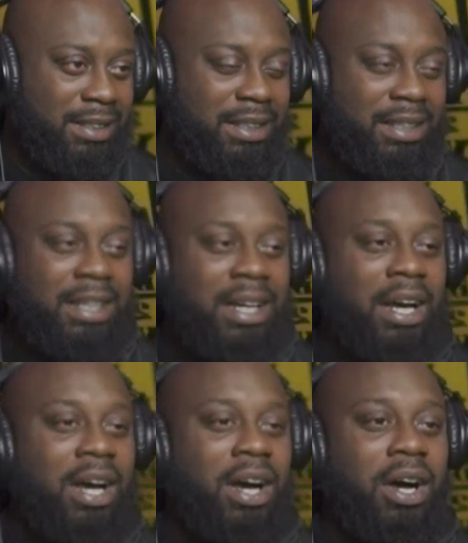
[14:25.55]

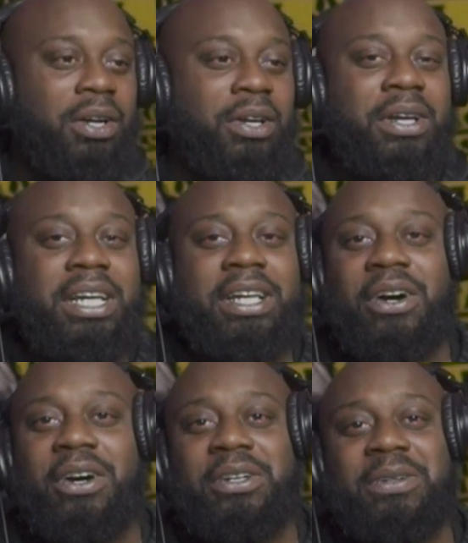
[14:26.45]
Ah! Oh no, he hit an
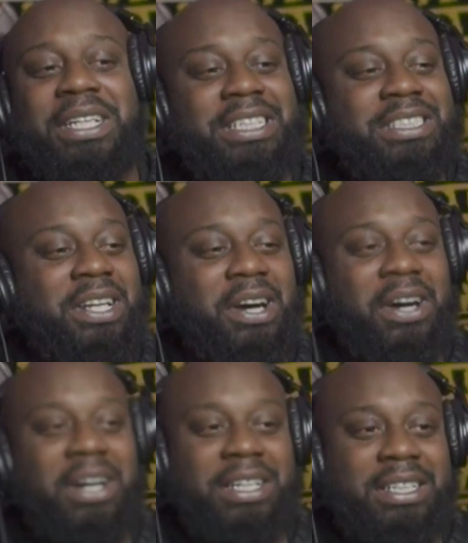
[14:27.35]
artery. He's
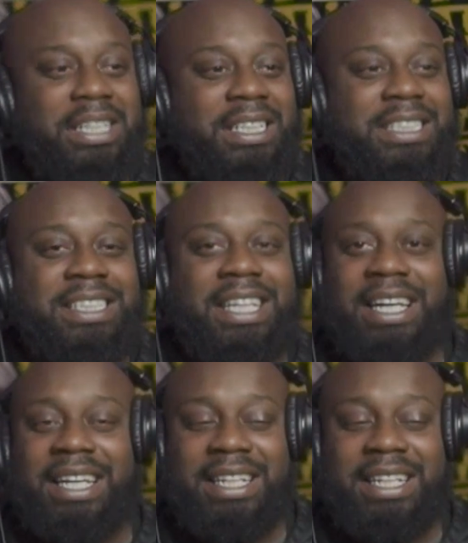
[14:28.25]
gone. He's dead.